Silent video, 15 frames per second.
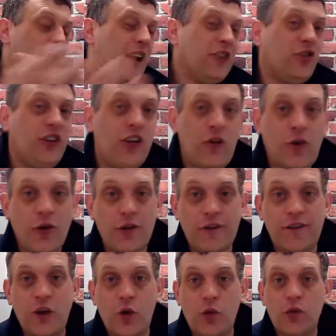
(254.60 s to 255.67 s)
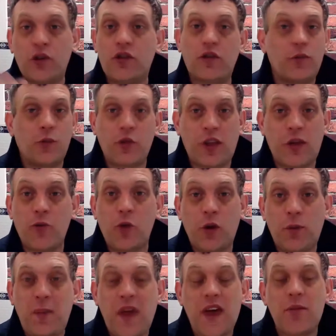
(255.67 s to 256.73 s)
patchiness on the floor
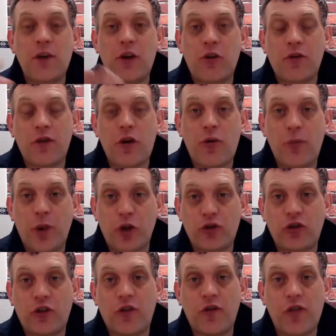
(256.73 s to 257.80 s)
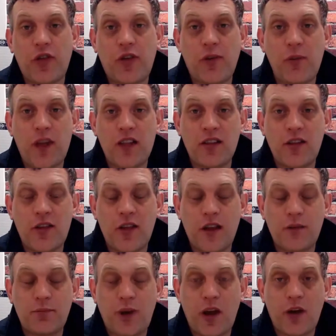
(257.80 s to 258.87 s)
would appear because of those blotches of the cement
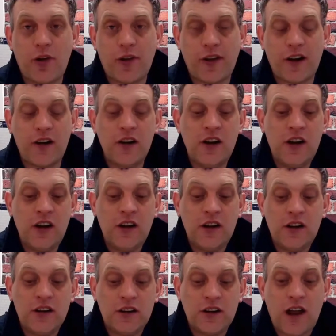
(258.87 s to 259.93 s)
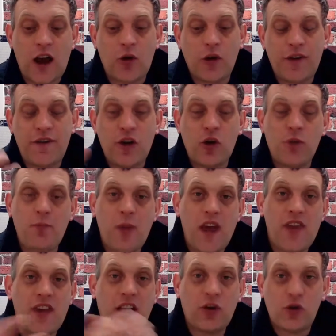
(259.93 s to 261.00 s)
and plaster. Now, if you
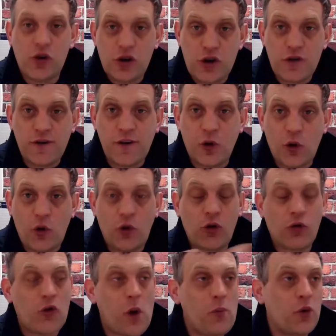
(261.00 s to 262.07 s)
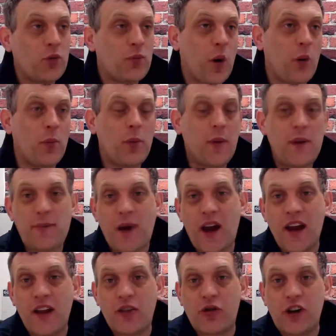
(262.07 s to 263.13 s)
compare that to a new floor, Rob would probably
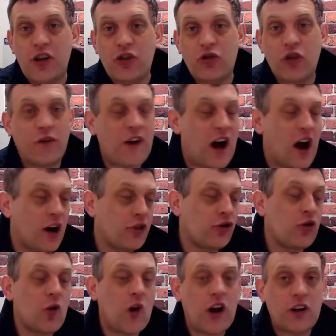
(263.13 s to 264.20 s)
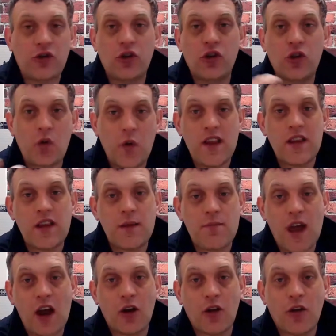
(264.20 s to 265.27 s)
pay in the region of £100 to
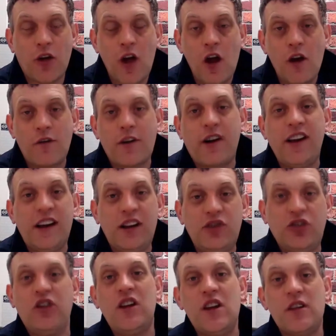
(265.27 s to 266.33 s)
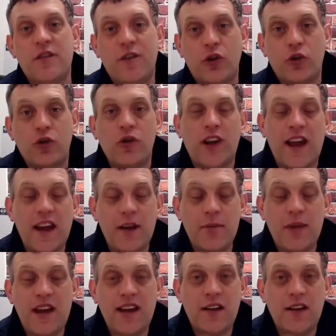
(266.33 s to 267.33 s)
£120 for an engineered floor to